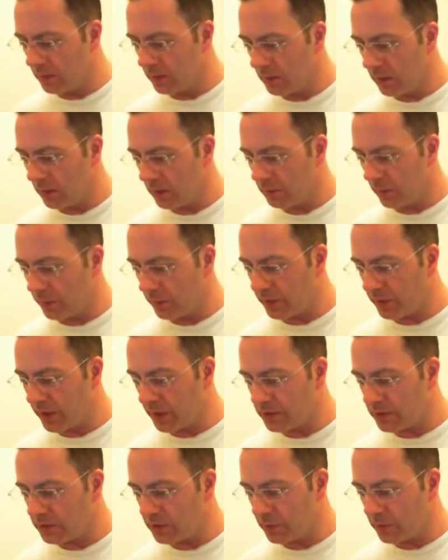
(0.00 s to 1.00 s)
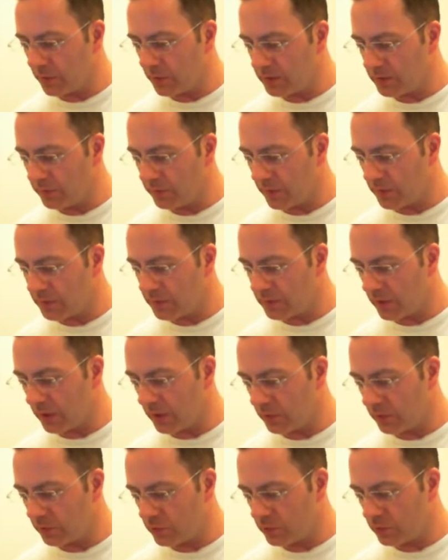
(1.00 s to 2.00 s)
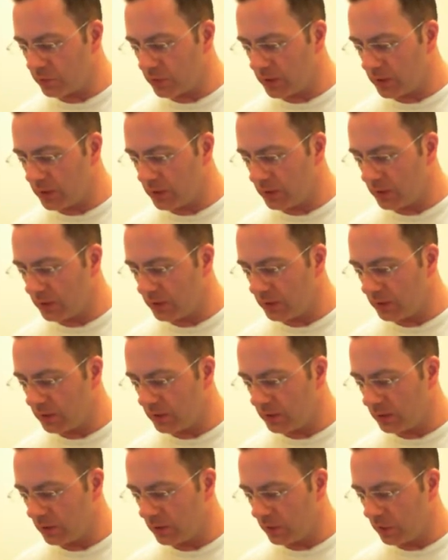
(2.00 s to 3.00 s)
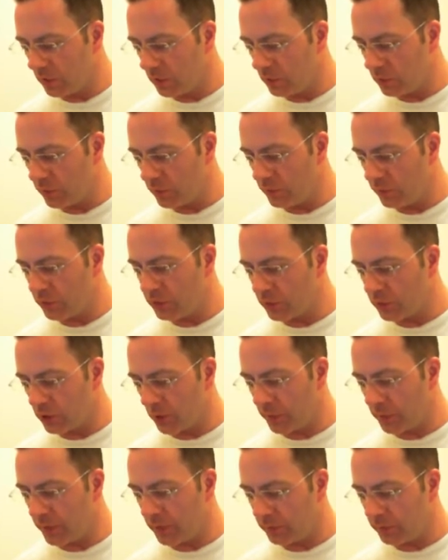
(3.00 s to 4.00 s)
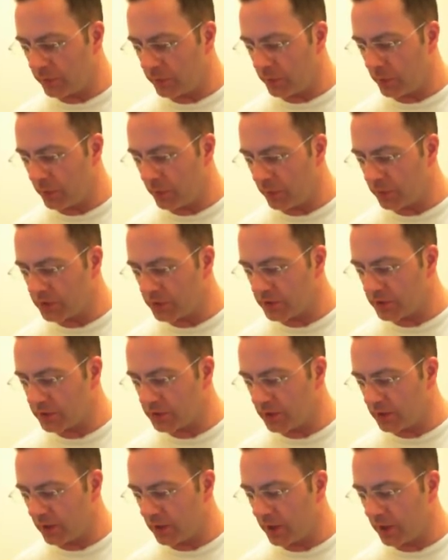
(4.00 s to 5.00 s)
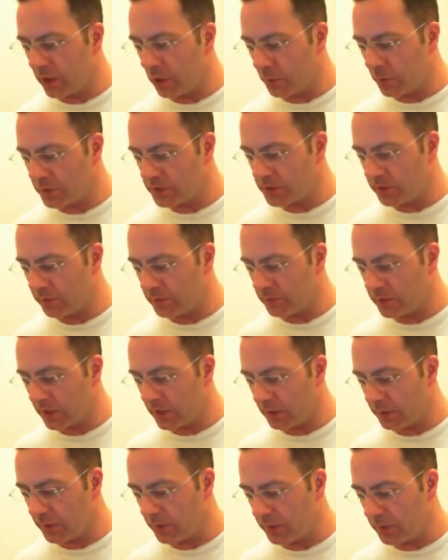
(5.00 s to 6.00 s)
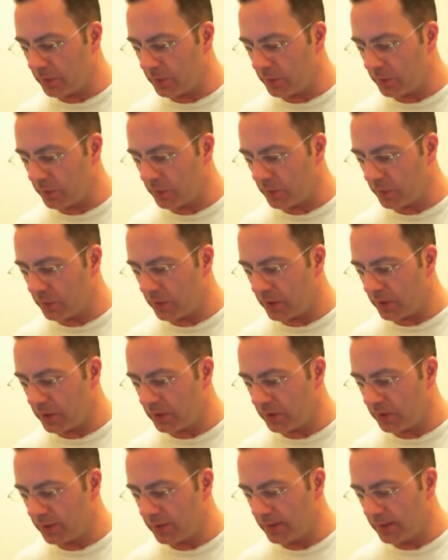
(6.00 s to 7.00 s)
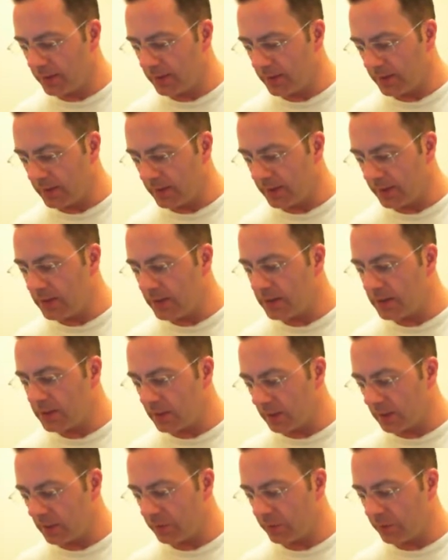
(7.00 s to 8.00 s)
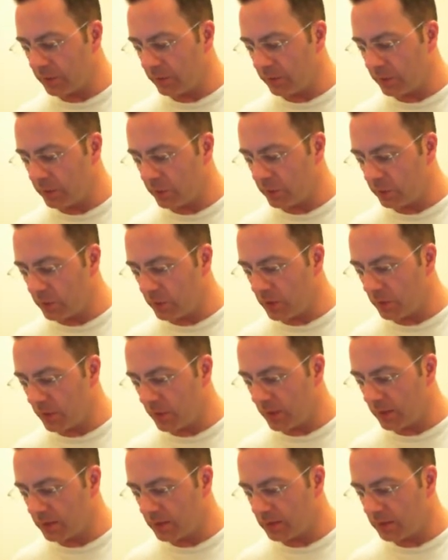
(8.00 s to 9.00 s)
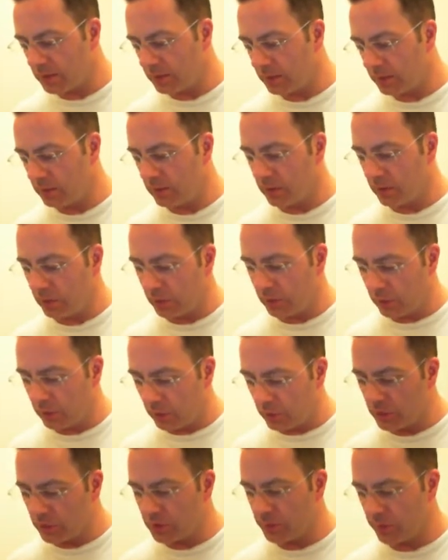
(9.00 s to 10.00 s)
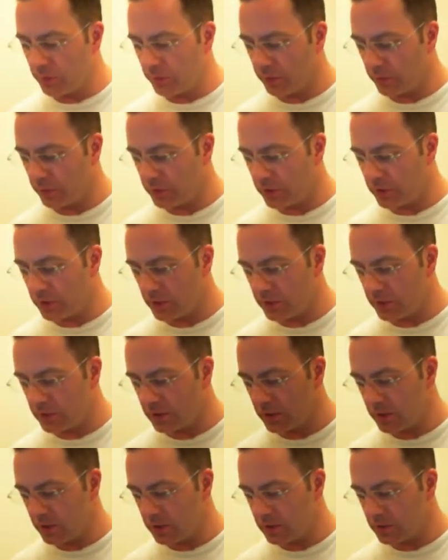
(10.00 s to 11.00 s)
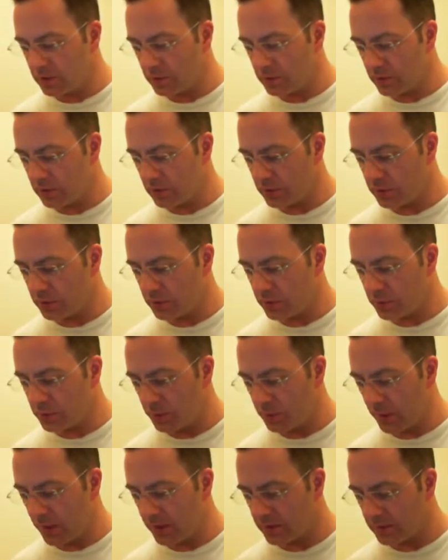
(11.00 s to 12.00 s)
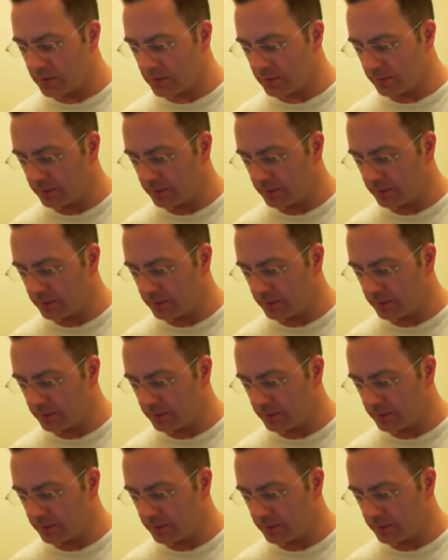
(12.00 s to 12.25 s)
Robert Gates, the US Defense Secretary, refused to comment on reports that CIA operatives had been at work in eastern Libya for 3 weeks, long before the United Nations resolution was passed.